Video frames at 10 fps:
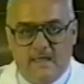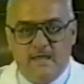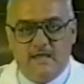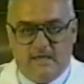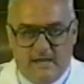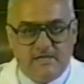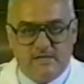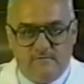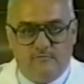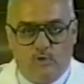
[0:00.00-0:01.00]
In
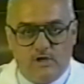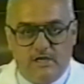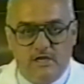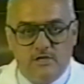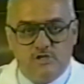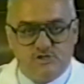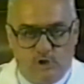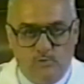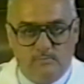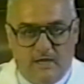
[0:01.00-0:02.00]
1840,
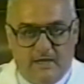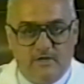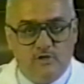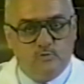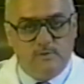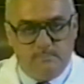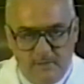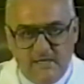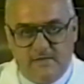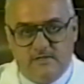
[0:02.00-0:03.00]
Schonbein,
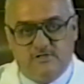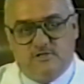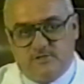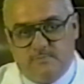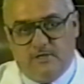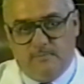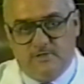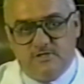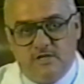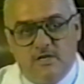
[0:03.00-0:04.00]
repeating these
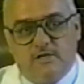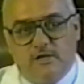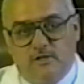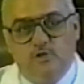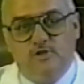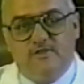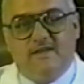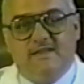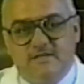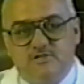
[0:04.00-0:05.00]
experiments, concluded
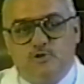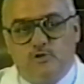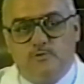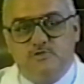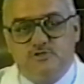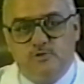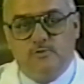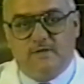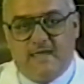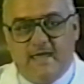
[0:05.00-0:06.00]
that this odor was due to a
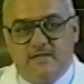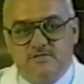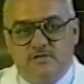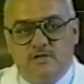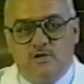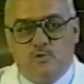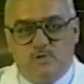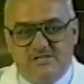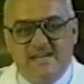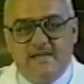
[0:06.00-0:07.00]
gas
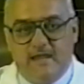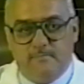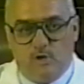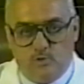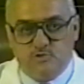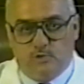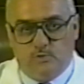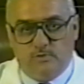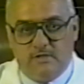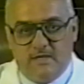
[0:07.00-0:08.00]
which he named
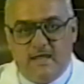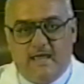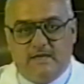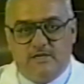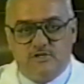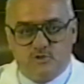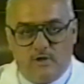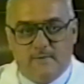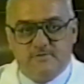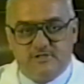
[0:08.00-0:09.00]
ozone, and he
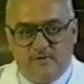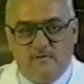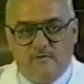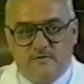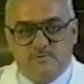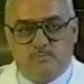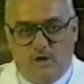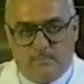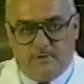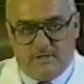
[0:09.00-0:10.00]
described several of its
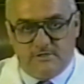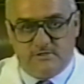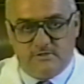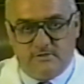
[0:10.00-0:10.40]
properties.